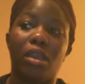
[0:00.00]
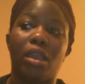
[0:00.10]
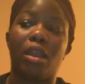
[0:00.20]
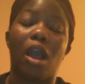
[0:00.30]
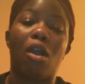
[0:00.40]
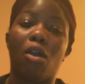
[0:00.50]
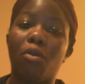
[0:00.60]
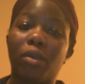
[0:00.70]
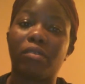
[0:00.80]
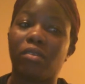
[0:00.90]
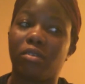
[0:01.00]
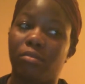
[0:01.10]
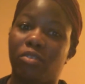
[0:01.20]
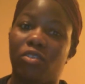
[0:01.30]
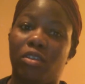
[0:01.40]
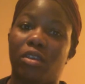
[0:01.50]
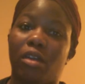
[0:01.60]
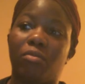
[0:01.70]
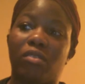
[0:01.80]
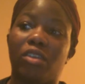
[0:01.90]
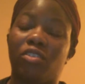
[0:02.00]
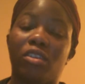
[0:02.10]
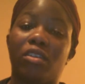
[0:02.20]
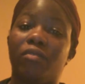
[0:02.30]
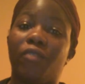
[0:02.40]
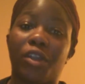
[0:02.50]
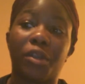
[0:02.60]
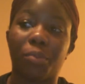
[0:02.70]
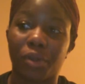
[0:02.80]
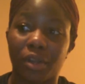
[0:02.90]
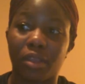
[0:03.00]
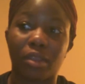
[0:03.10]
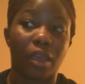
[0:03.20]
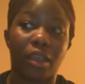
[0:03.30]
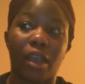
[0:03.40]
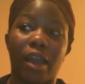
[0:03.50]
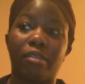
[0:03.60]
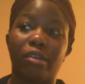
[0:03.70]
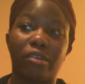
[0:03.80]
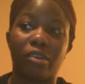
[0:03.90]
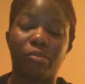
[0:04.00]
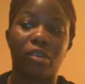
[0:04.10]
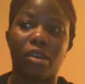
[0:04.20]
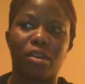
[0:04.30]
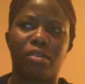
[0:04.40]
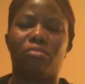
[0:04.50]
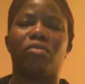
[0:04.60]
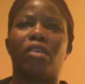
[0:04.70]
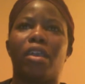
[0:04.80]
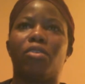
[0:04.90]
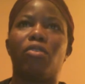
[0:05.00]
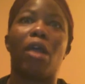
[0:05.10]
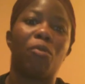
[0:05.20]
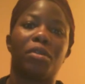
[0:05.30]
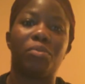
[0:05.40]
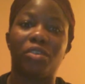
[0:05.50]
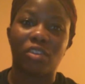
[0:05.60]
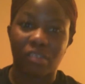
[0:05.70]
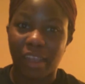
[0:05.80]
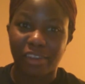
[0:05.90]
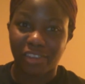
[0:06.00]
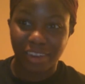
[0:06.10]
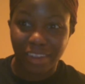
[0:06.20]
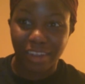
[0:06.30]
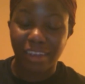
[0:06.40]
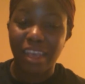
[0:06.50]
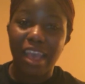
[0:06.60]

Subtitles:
And I always looked up to Shanika. I was like, Shanika is very pretty. Like, I looked up to her and was like, I want to be just like Shanika.